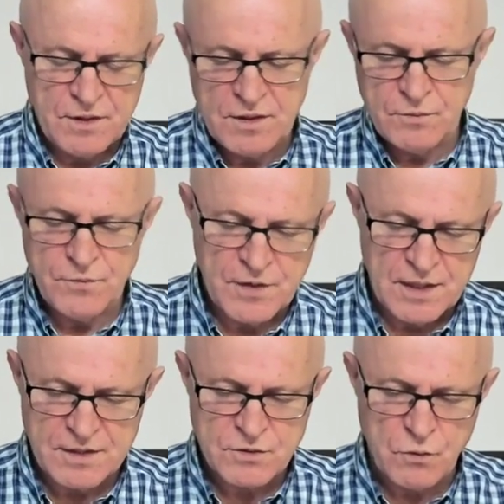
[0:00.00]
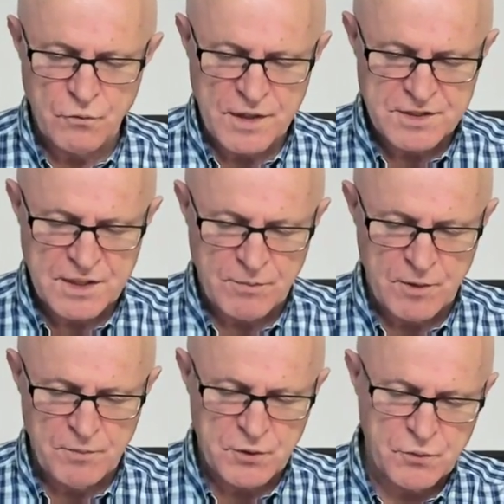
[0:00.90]
the others all range somewhere
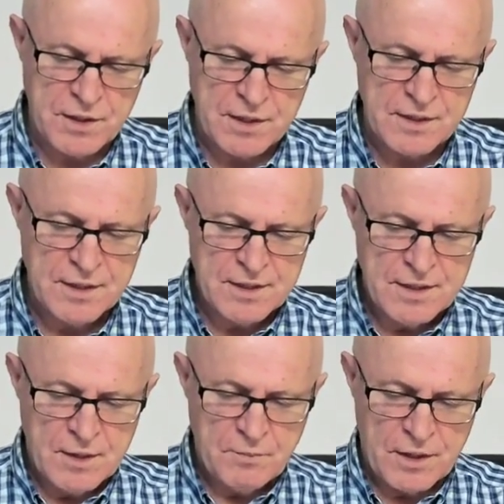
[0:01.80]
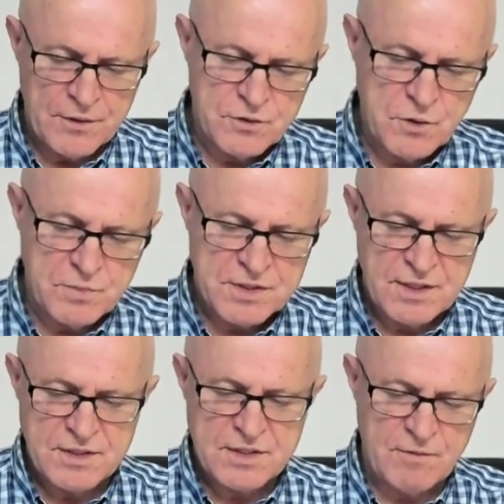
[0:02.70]
in between, below
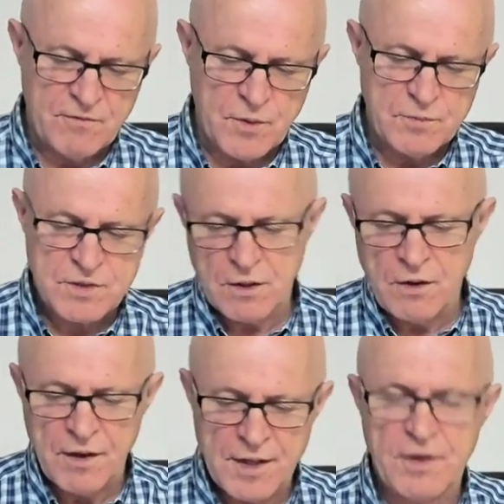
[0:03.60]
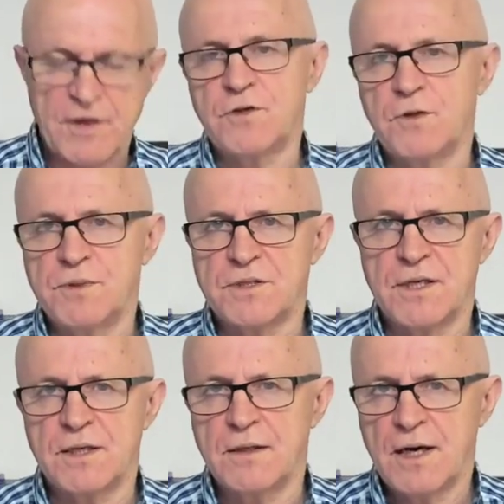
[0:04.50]
2%, some of them slightly above
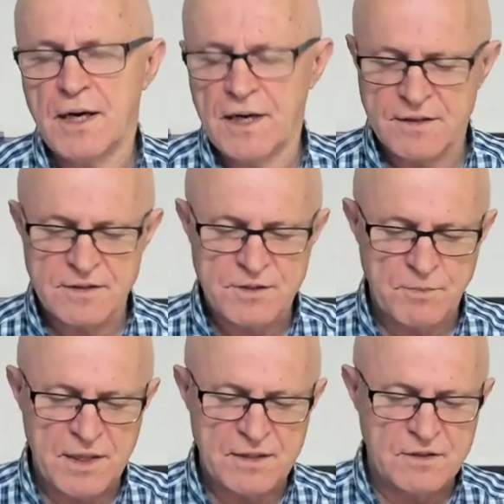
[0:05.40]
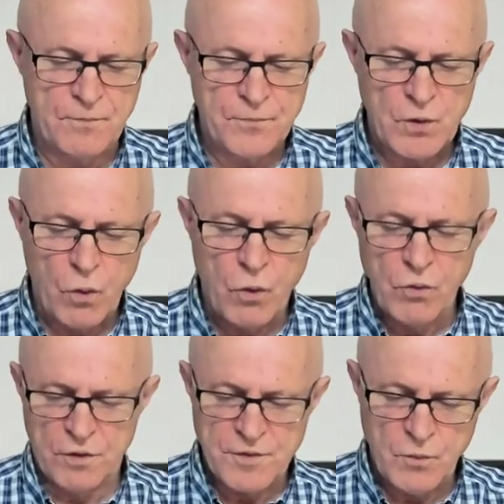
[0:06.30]
2%, others, but
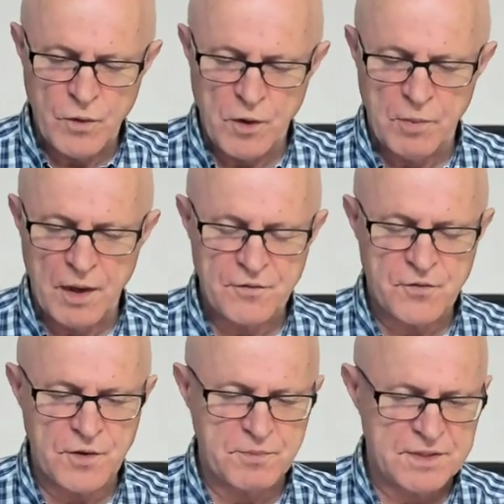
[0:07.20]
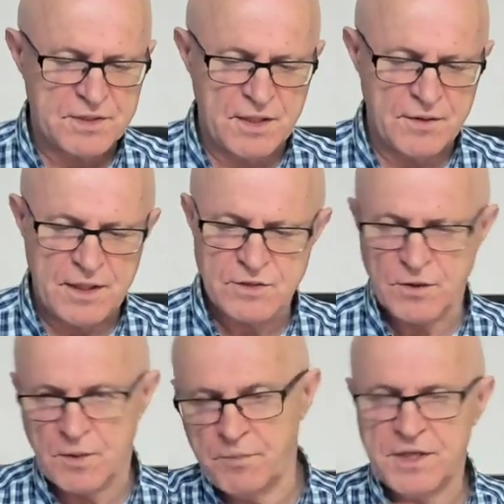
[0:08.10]
all of them well below 3%, that
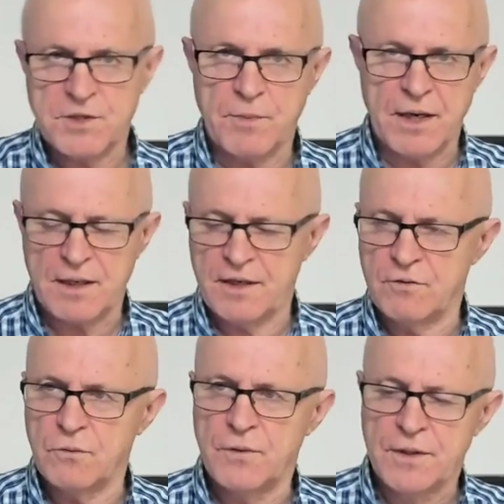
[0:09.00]
sort of benchmark level